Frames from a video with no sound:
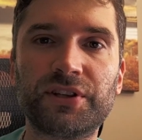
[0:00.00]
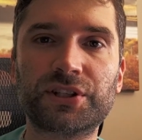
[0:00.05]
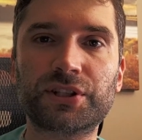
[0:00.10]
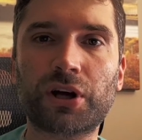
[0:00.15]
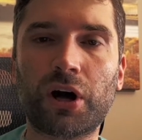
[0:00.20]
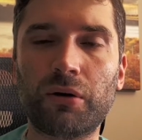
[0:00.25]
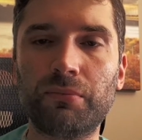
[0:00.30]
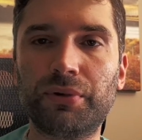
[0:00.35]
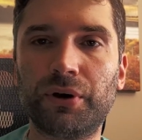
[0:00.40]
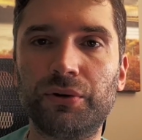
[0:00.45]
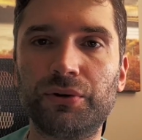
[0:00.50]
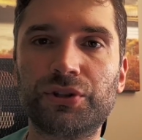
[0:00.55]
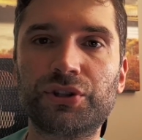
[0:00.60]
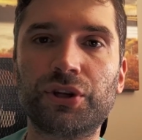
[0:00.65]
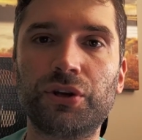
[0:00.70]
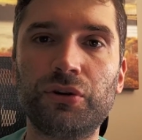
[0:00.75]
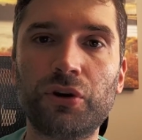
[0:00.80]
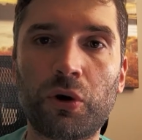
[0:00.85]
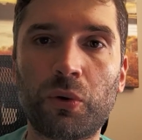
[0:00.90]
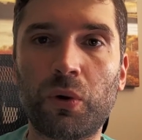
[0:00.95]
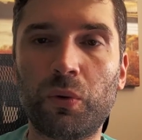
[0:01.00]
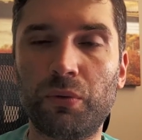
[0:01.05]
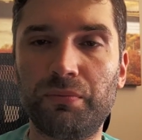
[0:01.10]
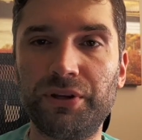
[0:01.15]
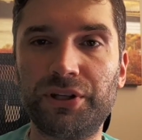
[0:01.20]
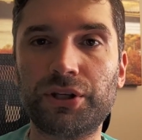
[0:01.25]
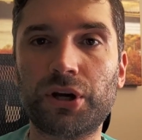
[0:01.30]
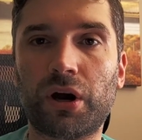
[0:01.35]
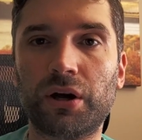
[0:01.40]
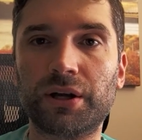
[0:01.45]
skull bones so you know what we'll
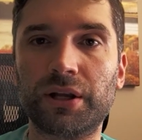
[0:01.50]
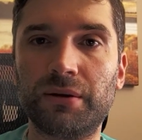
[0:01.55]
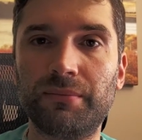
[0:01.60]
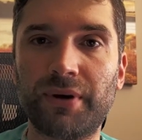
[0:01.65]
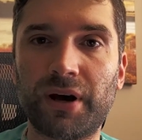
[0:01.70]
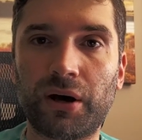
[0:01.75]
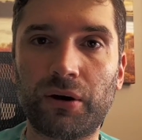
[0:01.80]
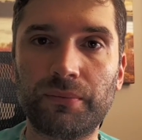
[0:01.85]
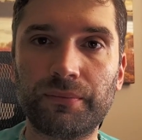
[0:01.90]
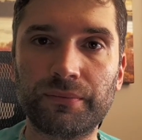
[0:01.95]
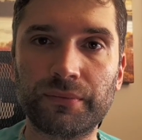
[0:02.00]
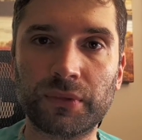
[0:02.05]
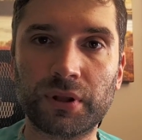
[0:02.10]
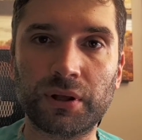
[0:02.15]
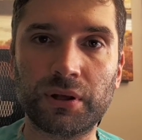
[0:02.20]
be talking about.